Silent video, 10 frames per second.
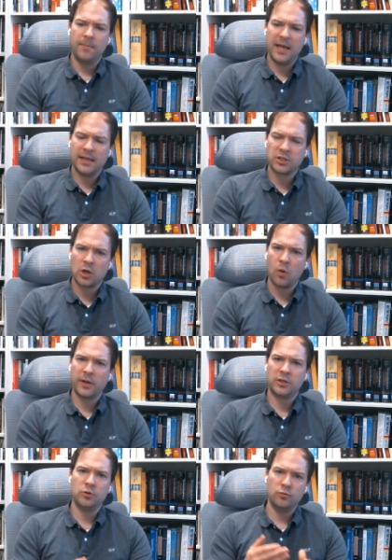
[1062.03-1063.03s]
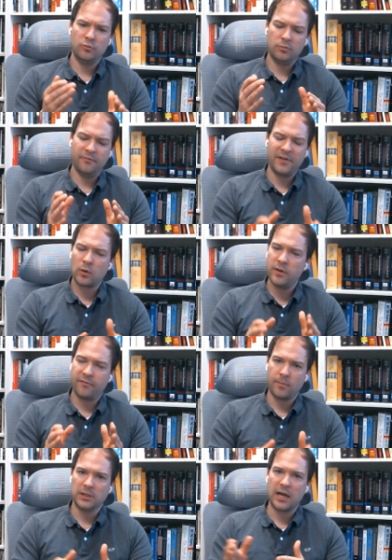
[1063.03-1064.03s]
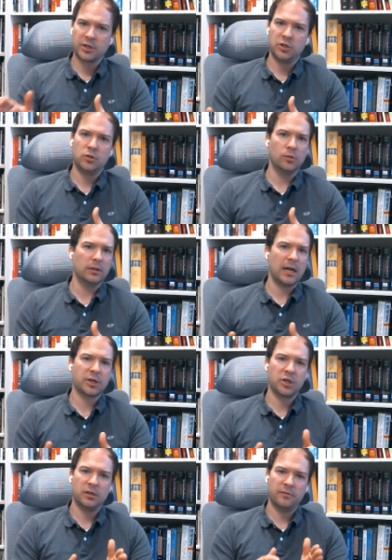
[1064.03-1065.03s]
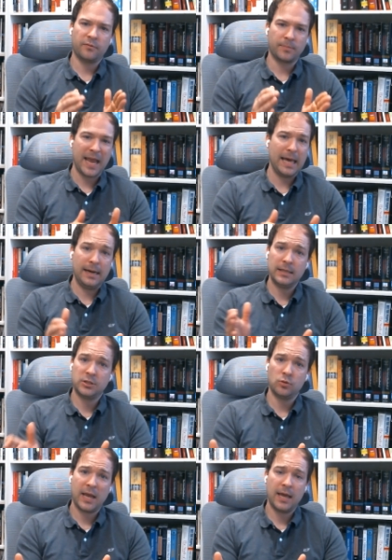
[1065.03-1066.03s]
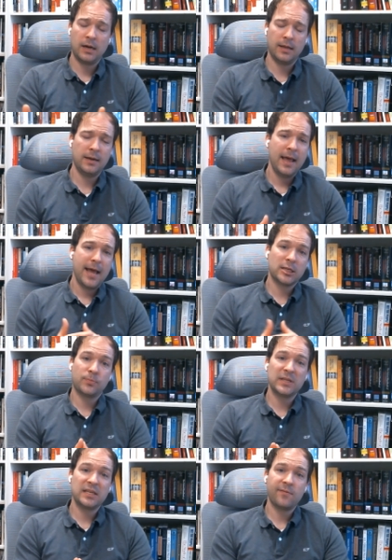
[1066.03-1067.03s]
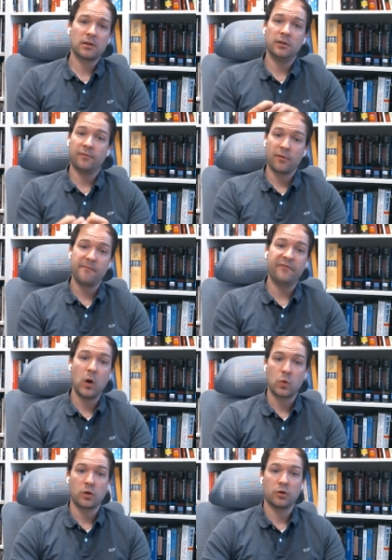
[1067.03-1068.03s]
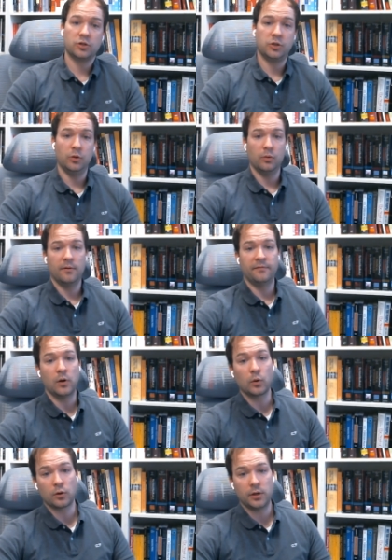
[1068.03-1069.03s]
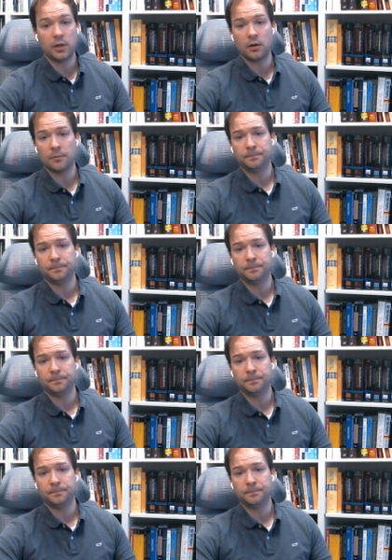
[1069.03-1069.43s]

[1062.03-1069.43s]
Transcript: it's going to vary from election to election, from candidate to candidate, and specifically from voter to voter here.